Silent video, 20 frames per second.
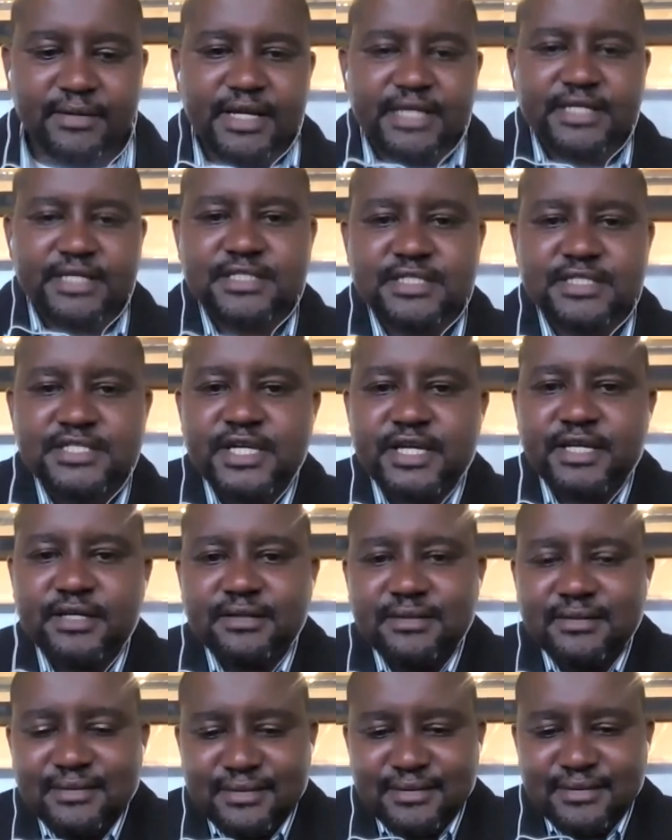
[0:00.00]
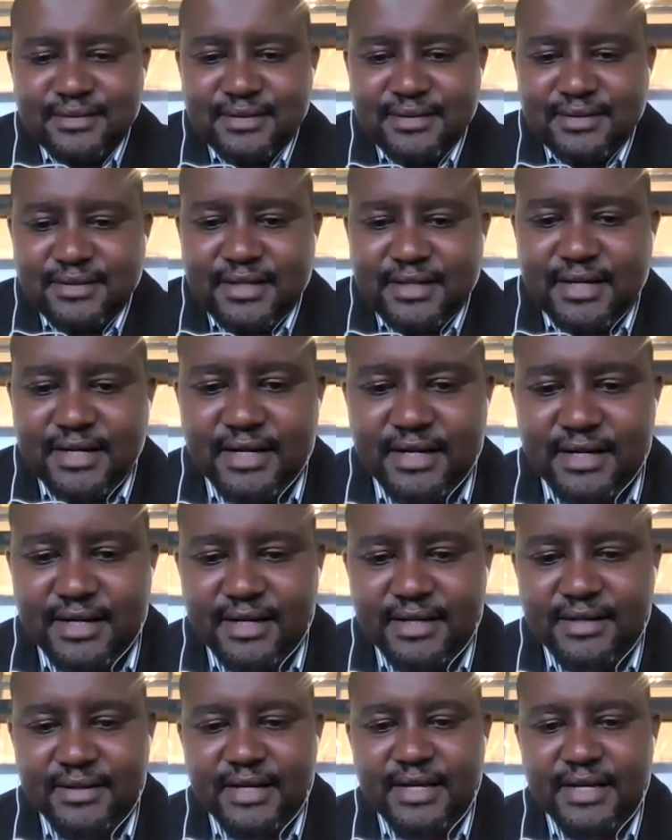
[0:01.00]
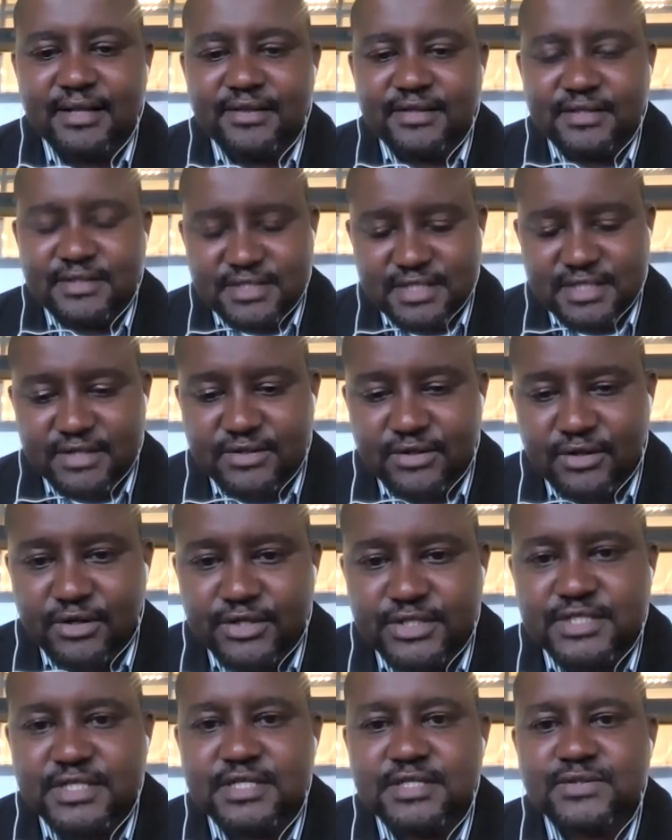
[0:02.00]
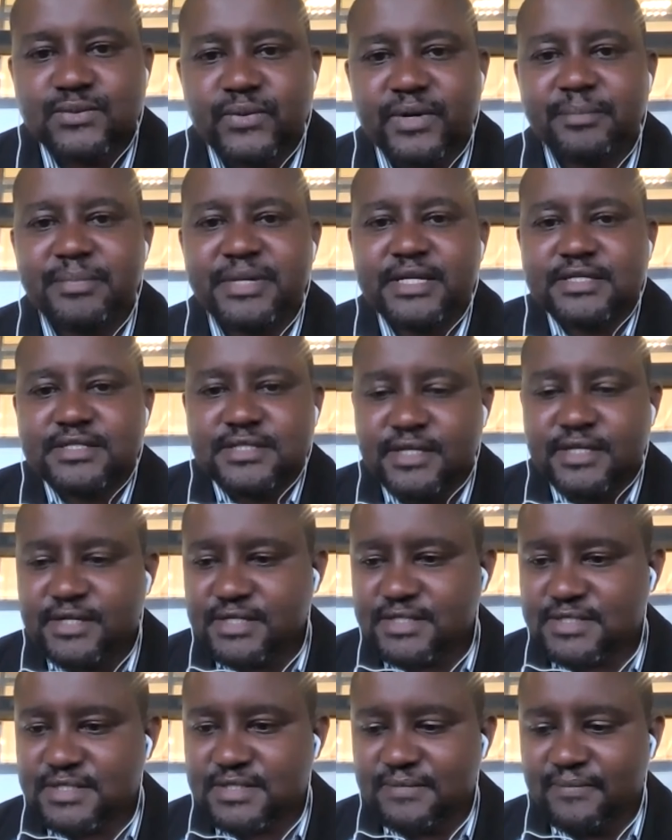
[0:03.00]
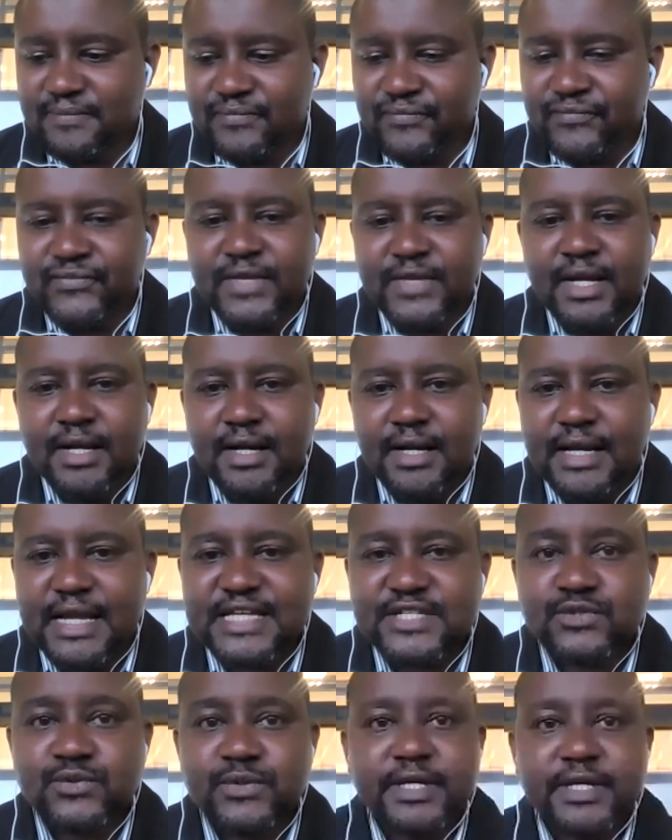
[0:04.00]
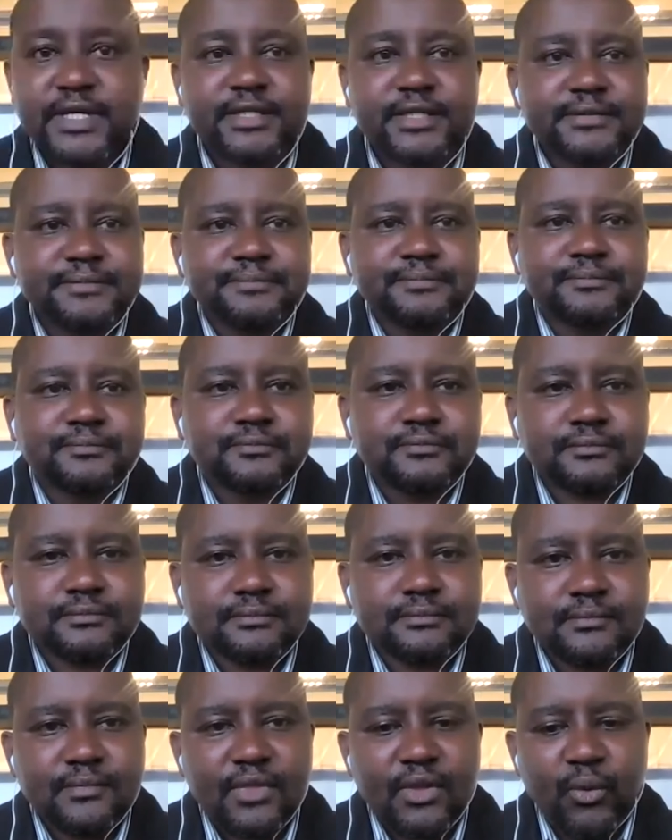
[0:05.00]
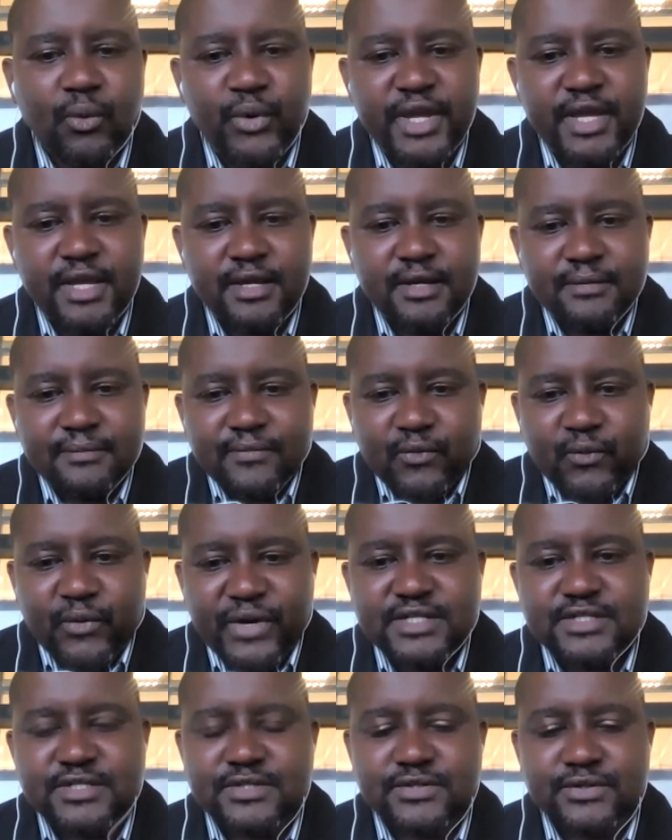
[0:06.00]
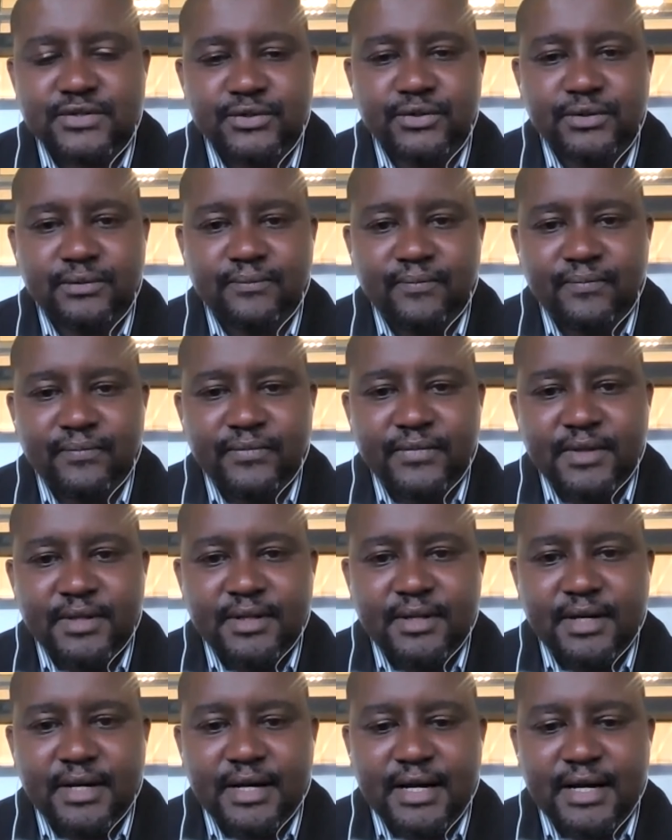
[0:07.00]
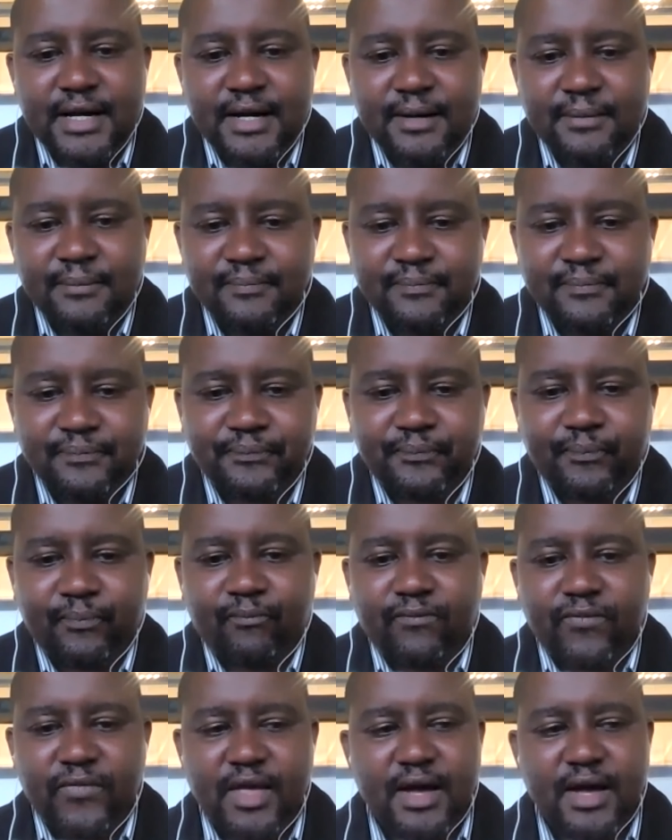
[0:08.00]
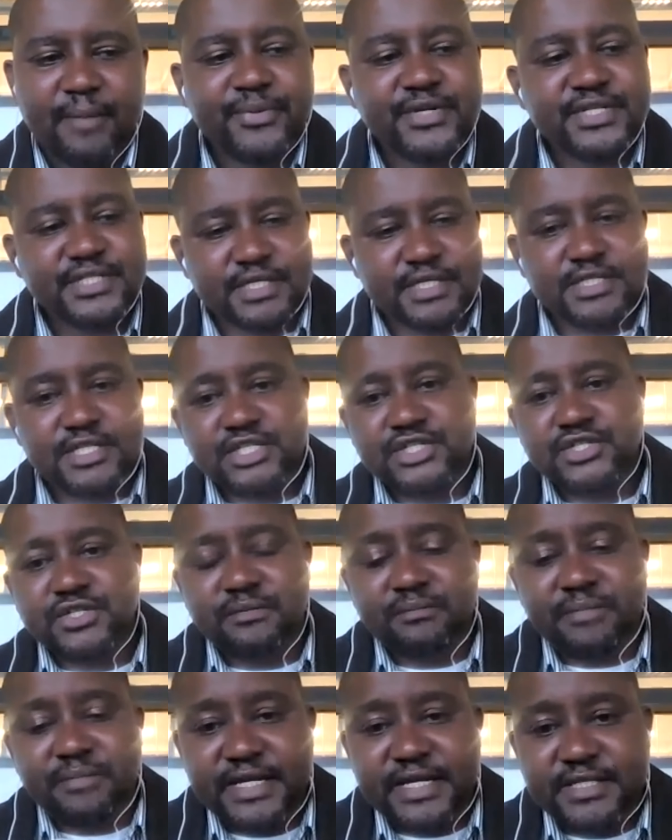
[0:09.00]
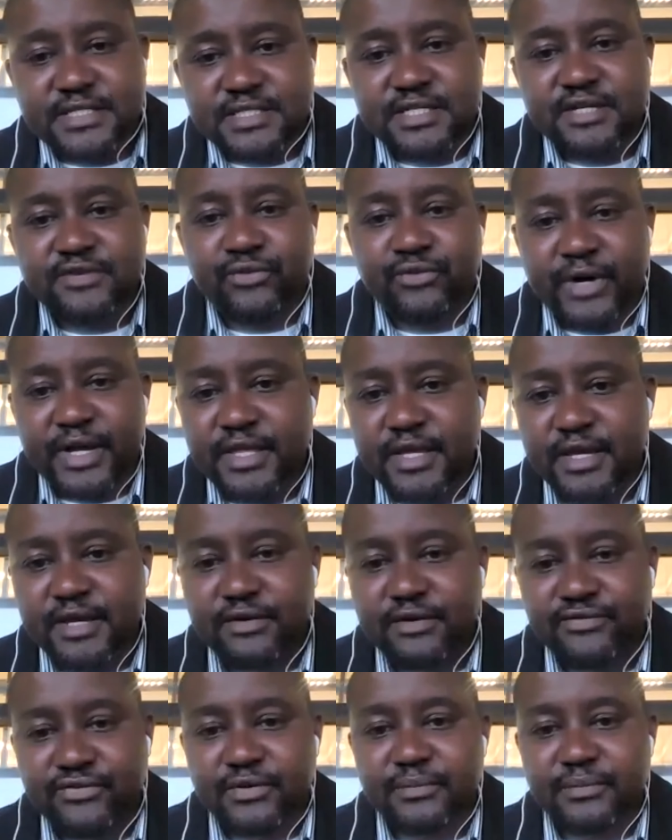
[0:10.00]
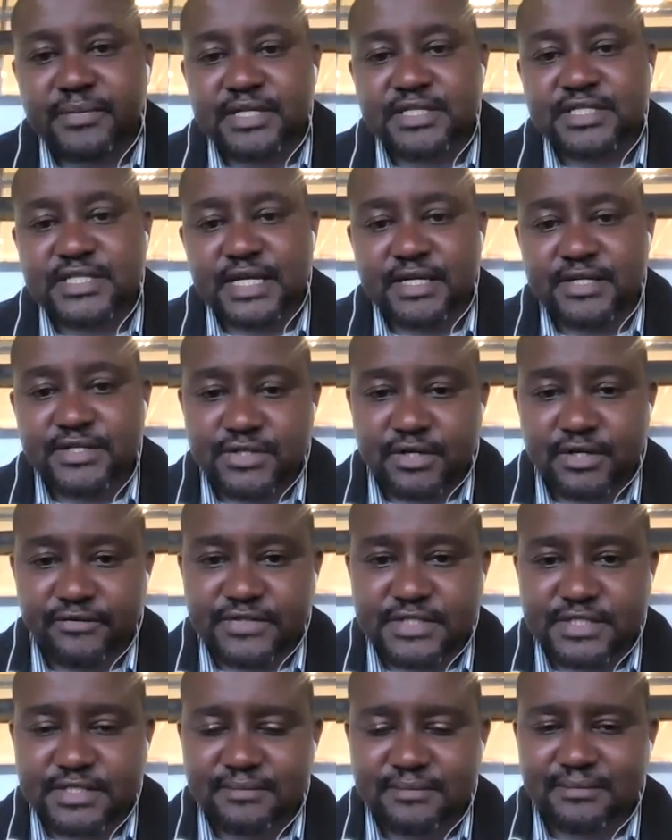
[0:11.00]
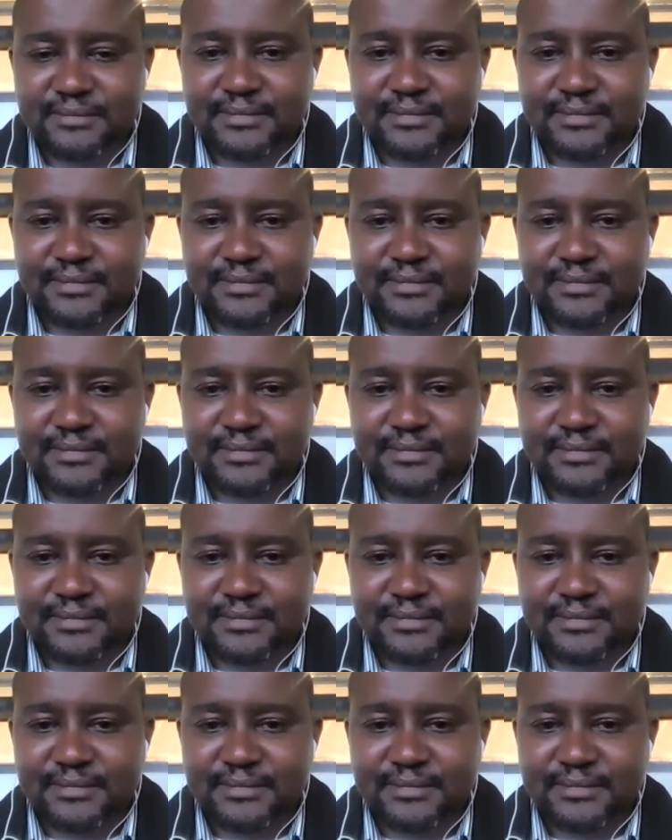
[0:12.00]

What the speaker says: Next Gen Health Technologies webinar series. Last week, we went through a presentation by Steve Wanye from Intellisoft,